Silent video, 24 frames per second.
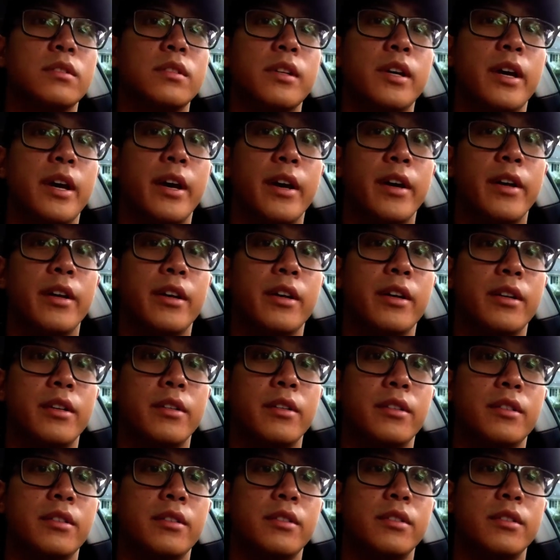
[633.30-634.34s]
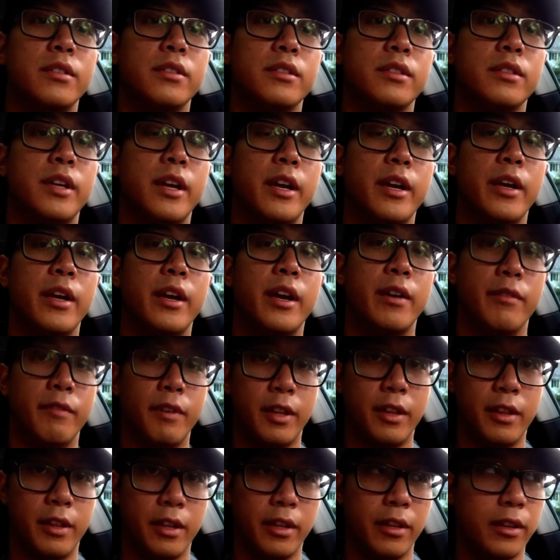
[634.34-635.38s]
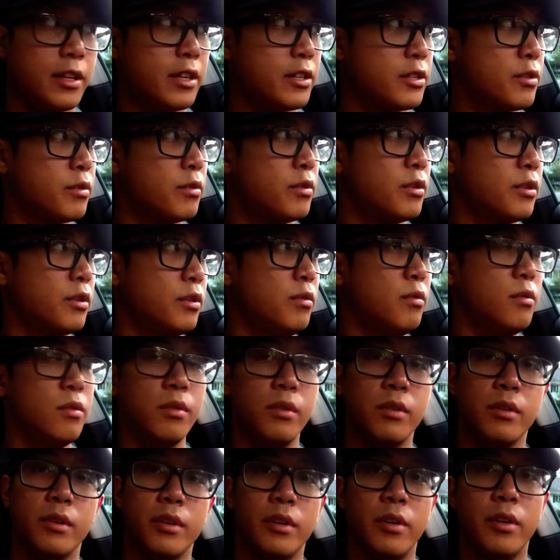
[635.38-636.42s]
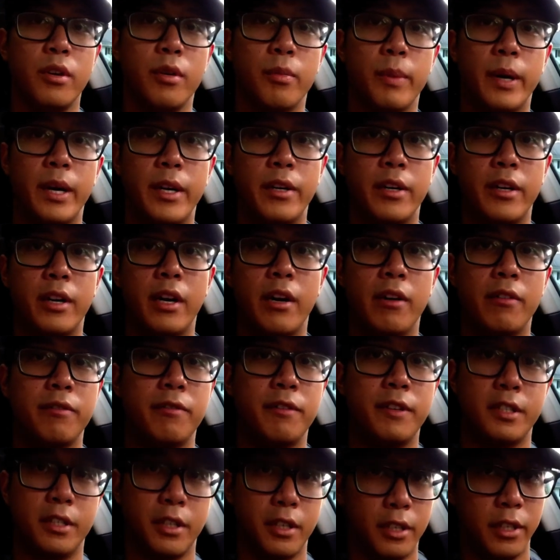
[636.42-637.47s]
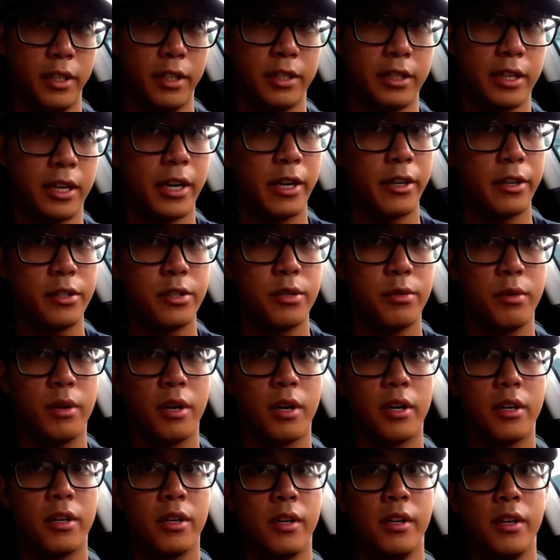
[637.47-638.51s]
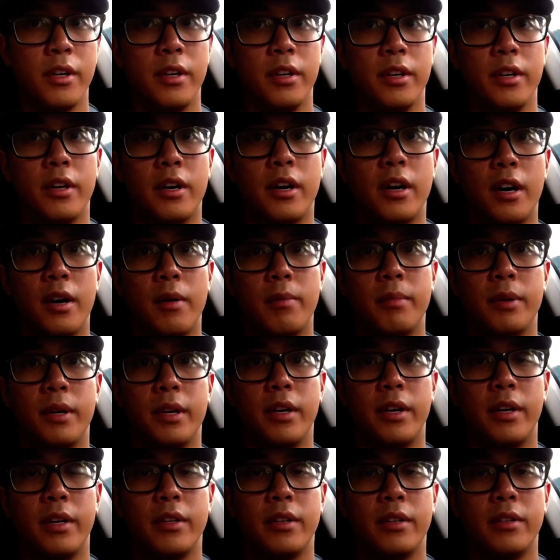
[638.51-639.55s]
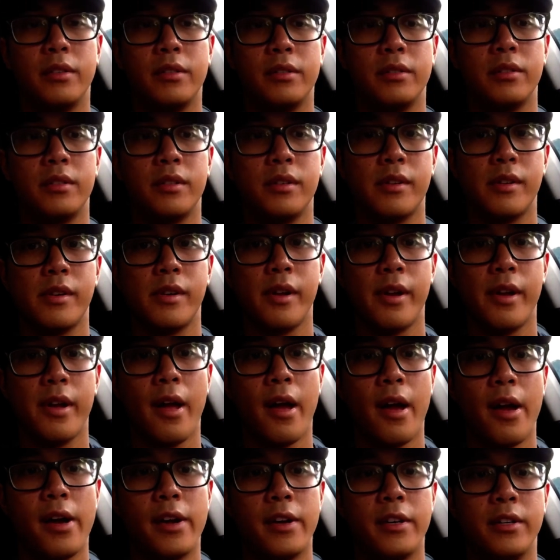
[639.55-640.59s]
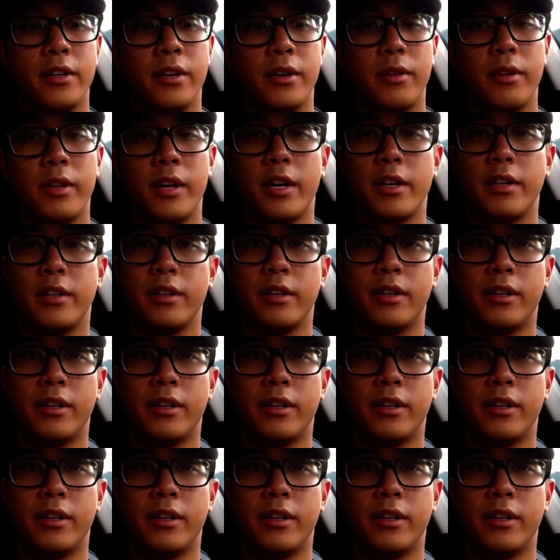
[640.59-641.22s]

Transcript: and everything that you do, no matter how physically tired you are. And I know that